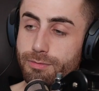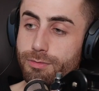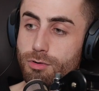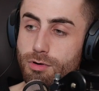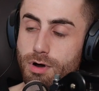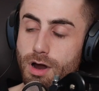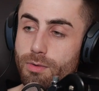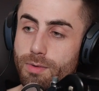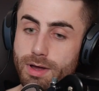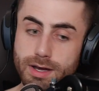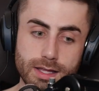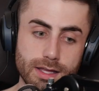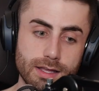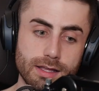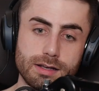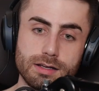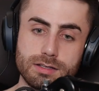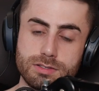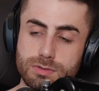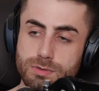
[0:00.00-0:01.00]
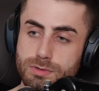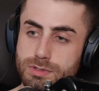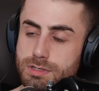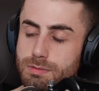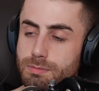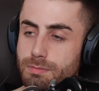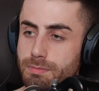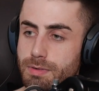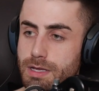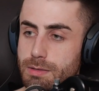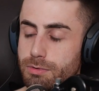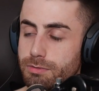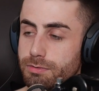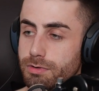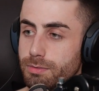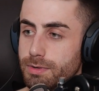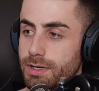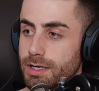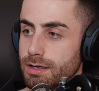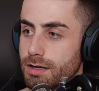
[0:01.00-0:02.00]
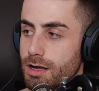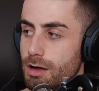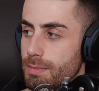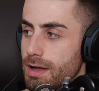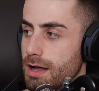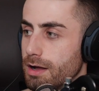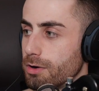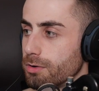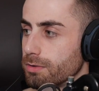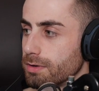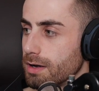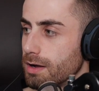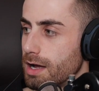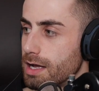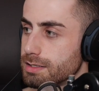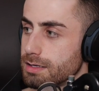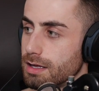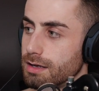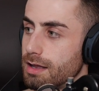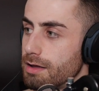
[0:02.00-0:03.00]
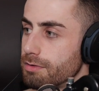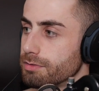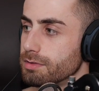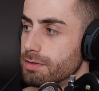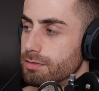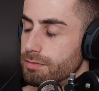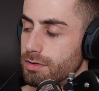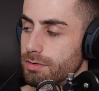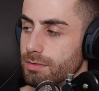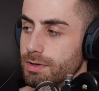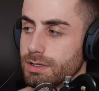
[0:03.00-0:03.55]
Before I went in, I saw some people viewing it come out. As I left the